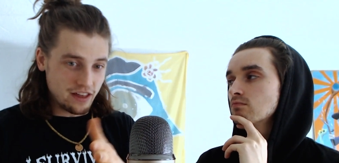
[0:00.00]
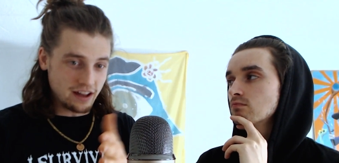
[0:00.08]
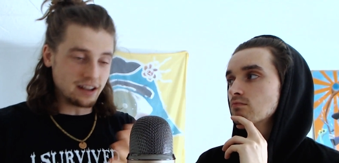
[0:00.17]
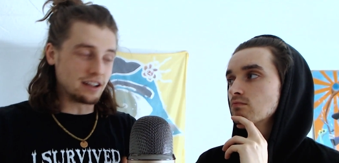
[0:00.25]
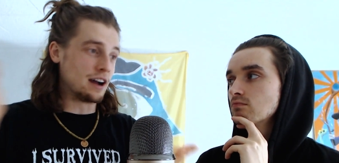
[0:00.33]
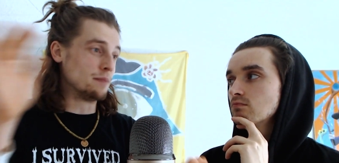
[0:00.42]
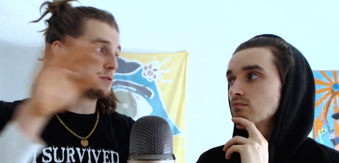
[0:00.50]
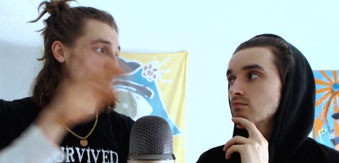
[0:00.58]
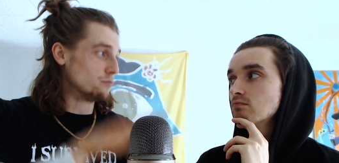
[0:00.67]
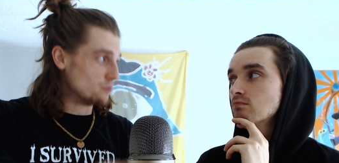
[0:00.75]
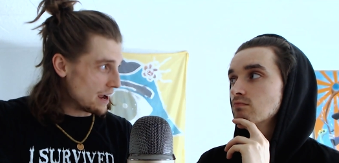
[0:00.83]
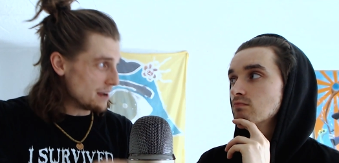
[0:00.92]
Speaker 1: then it comes
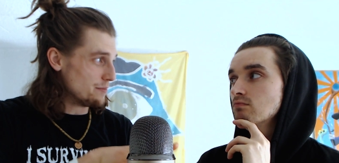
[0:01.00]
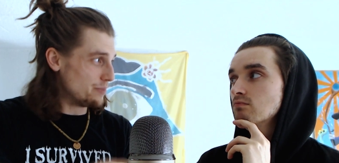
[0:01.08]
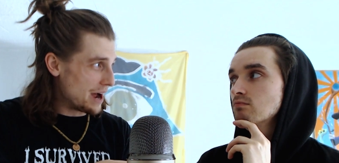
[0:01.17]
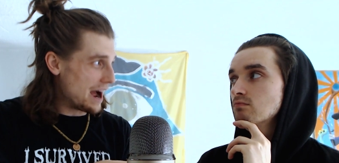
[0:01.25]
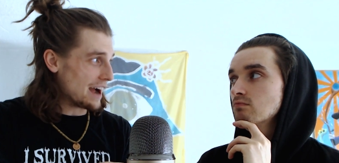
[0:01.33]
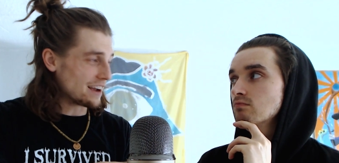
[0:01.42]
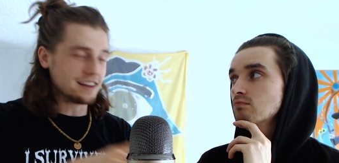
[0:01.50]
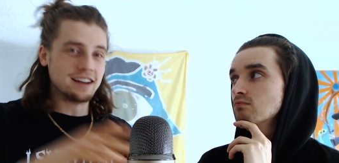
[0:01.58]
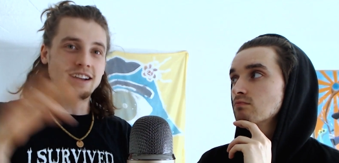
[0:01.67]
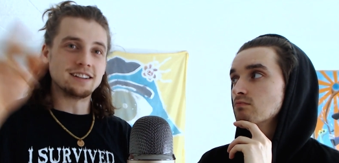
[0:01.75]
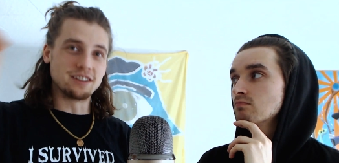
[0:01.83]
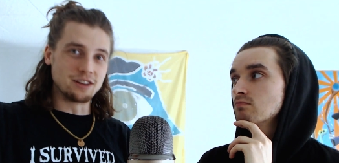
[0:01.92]
right back
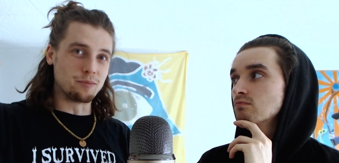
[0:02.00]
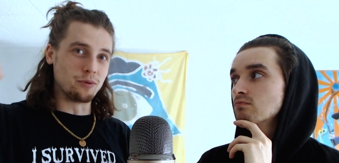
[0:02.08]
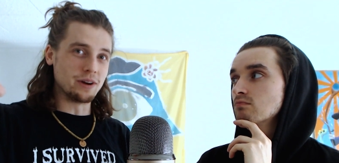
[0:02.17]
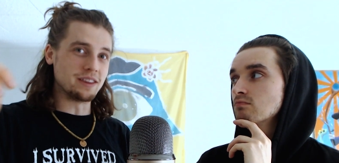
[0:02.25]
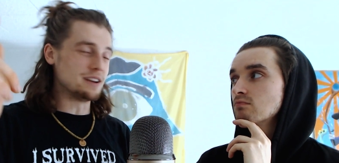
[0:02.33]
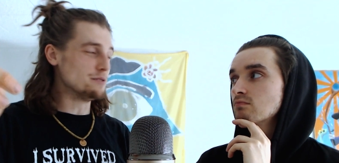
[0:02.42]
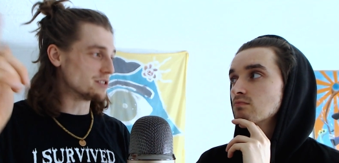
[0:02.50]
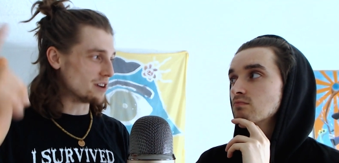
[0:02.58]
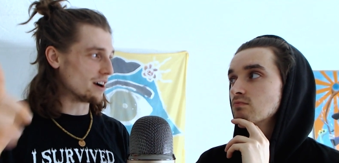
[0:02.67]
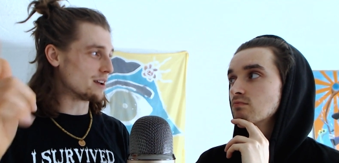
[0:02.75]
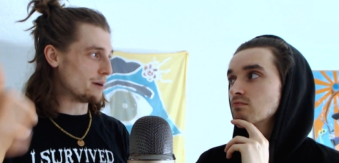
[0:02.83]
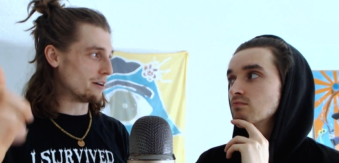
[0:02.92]
to the point that he was
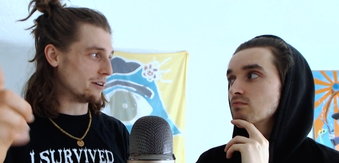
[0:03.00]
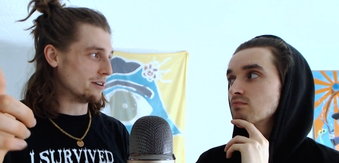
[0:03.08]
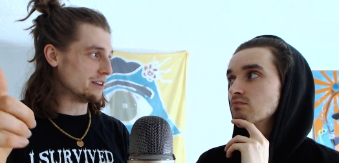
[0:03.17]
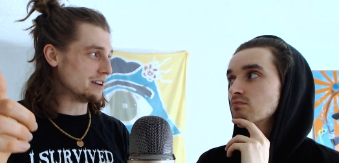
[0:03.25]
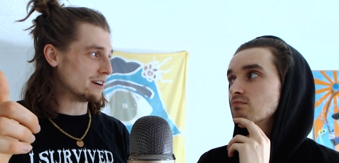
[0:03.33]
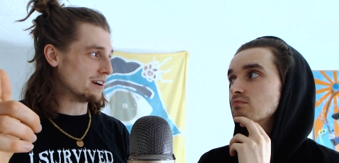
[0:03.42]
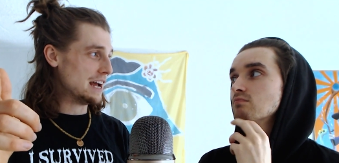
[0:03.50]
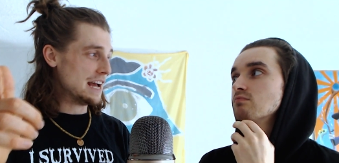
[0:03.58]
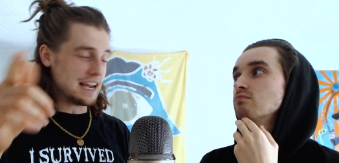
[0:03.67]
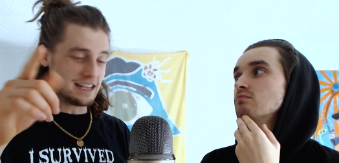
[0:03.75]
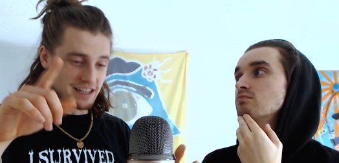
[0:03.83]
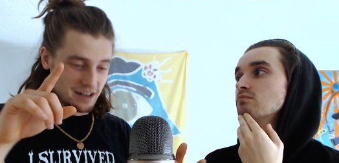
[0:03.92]
talking about earlier,
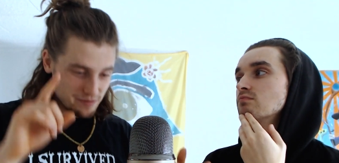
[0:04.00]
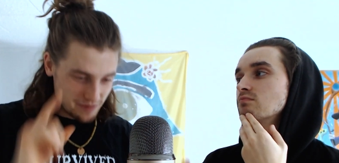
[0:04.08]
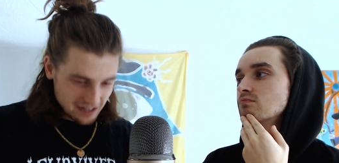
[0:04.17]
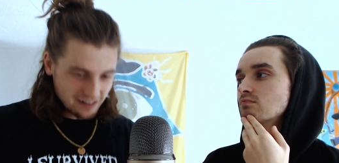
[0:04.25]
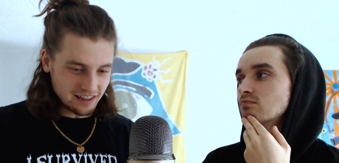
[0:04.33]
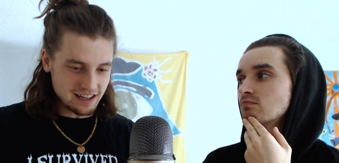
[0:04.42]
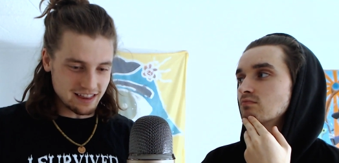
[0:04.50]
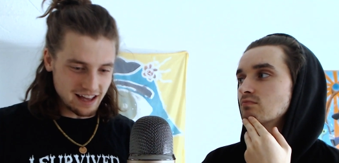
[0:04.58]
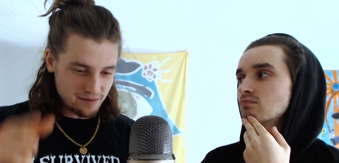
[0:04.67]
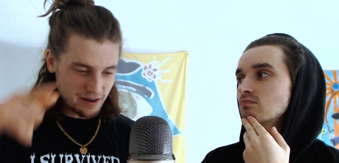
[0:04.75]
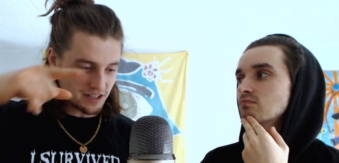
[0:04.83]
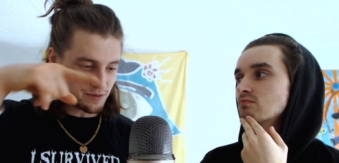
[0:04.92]
is it immediately
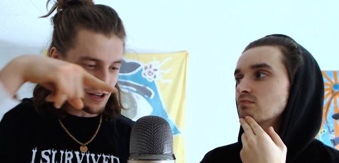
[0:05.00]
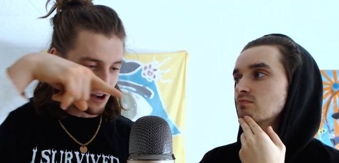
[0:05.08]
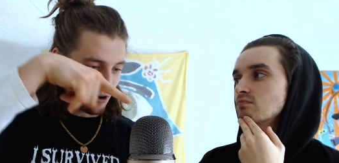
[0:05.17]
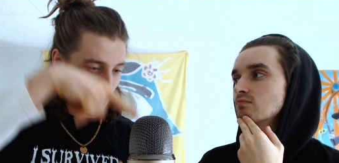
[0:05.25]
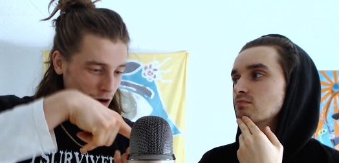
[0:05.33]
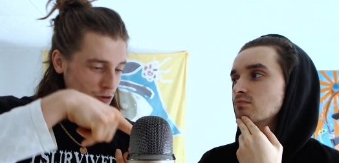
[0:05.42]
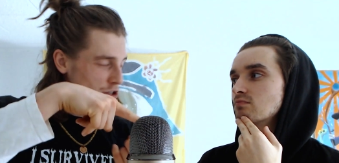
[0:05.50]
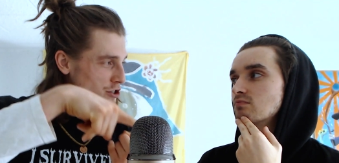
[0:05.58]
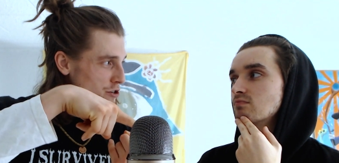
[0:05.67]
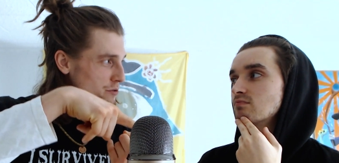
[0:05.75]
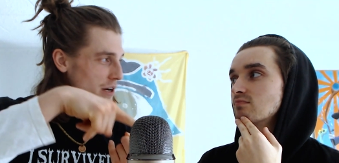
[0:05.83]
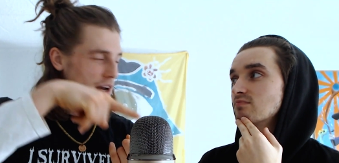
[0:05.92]
then makes me go, oh,
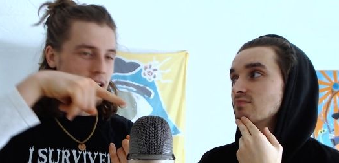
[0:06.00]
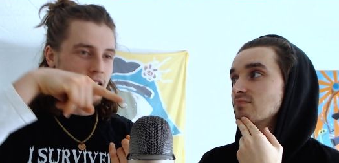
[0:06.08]
shoot,